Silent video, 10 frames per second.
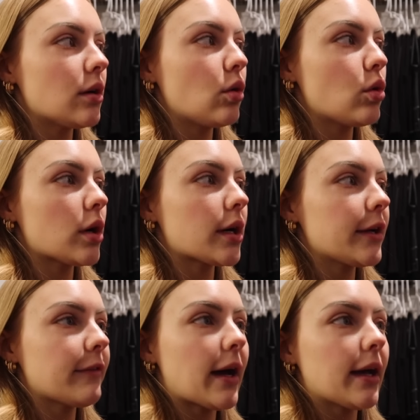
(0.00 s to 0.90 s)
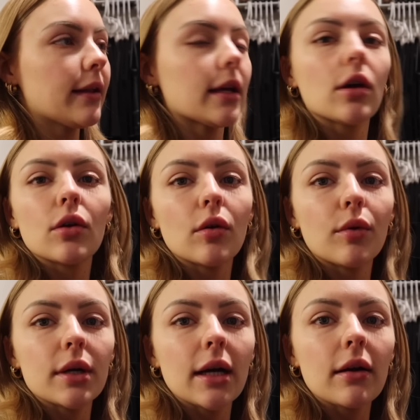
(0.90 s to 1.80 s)
or if I like go to a
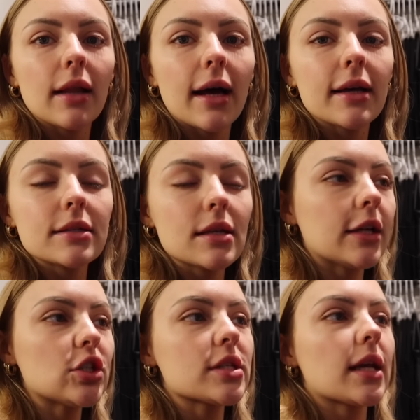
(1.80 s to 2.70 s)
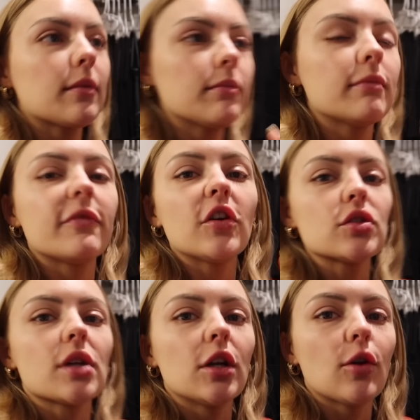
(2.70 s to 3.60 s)
workout class, it just like
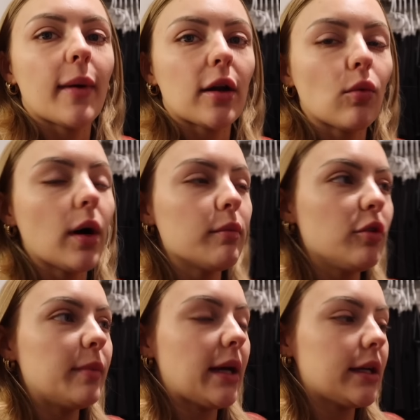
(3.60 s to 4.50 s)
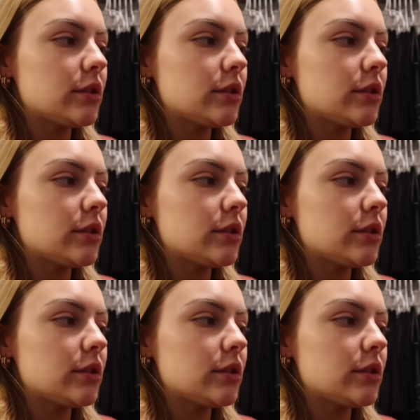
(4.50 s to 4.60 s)
feels good no matter what movement I